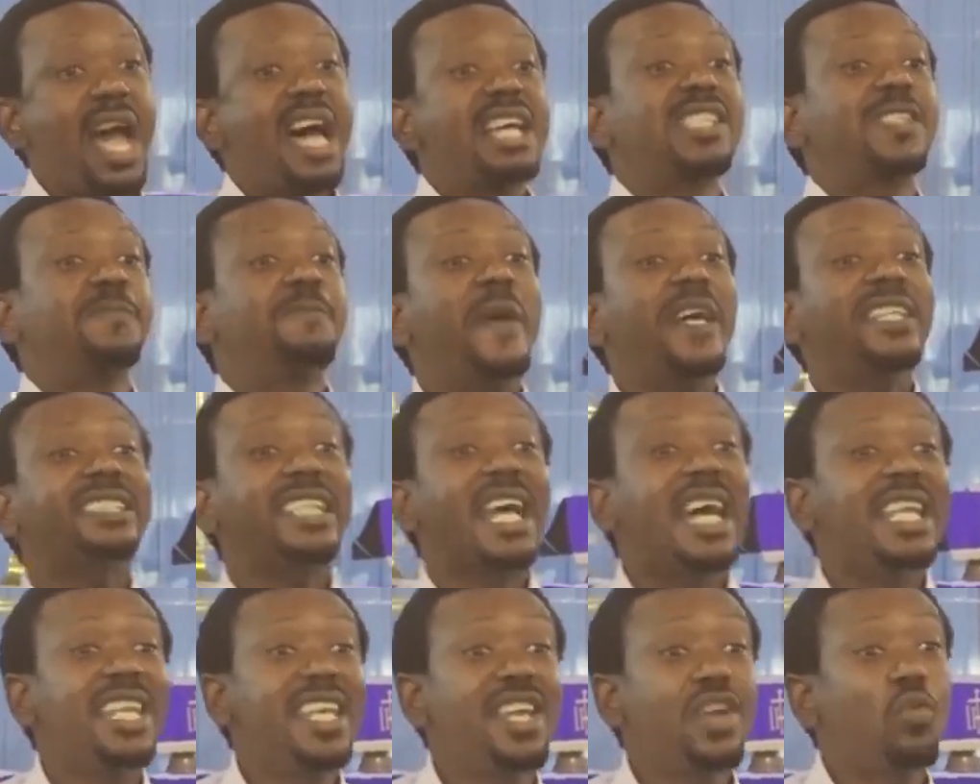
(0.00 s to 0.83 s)

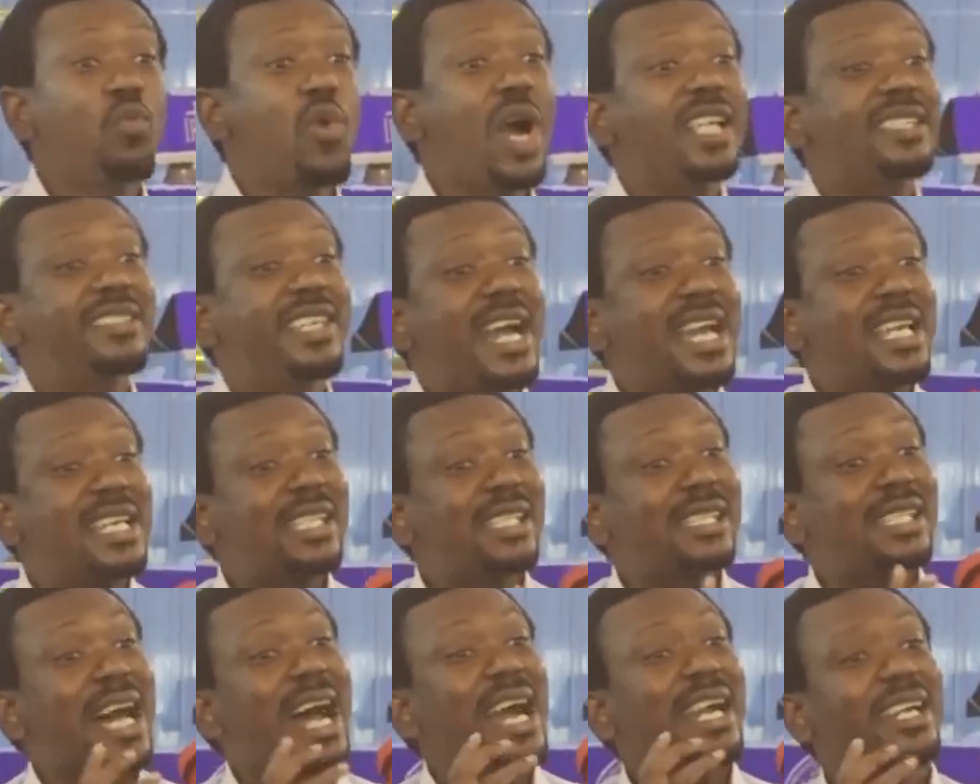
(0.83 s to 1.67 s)
especially when there
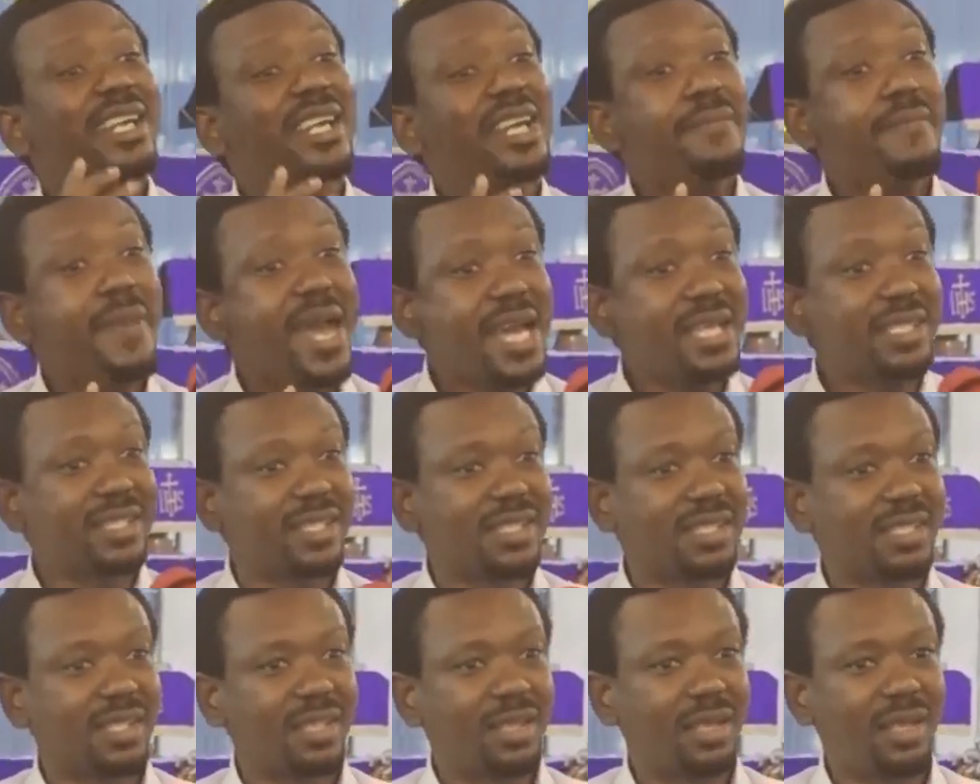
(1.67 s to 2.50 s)
is
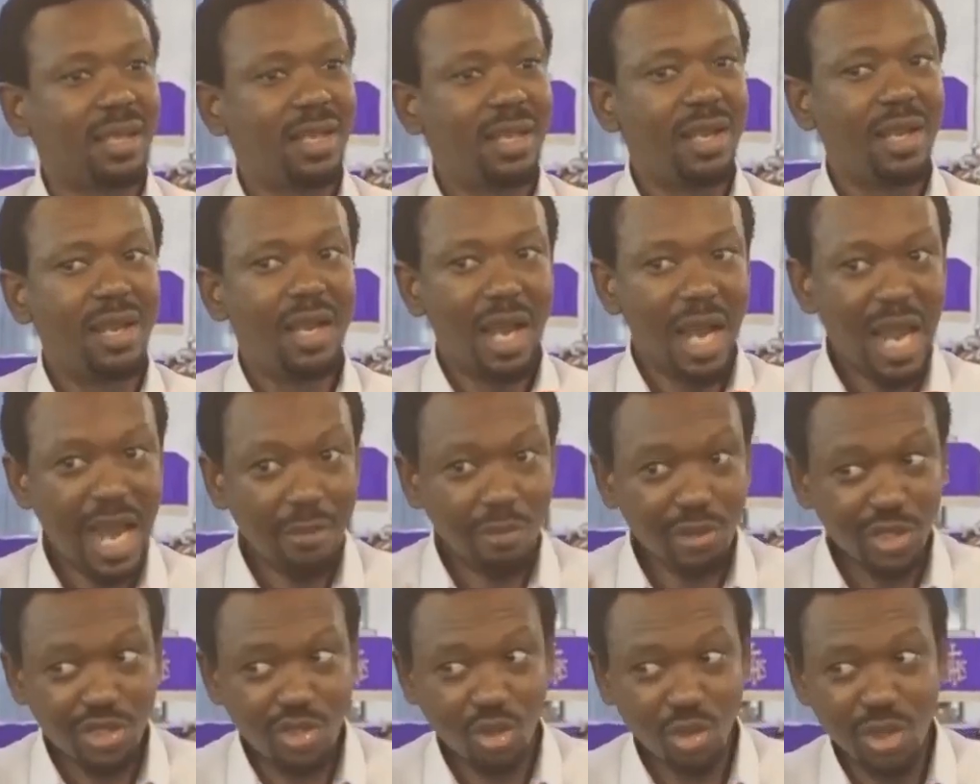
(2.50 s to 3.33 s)
agreement,
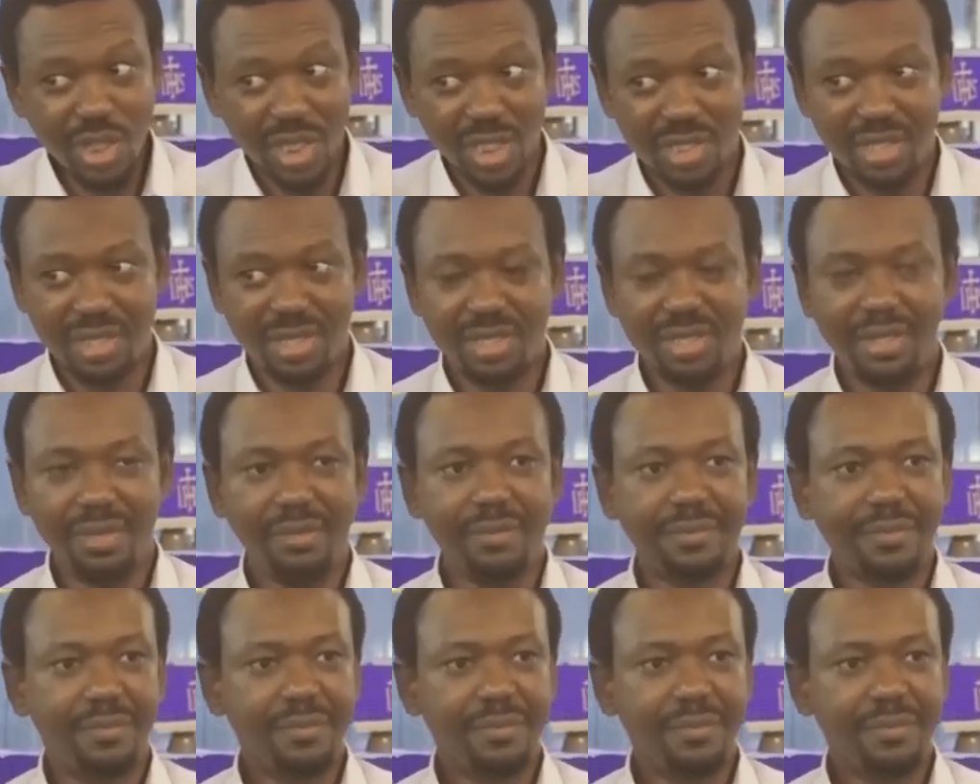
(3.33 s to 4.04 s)
I will do it.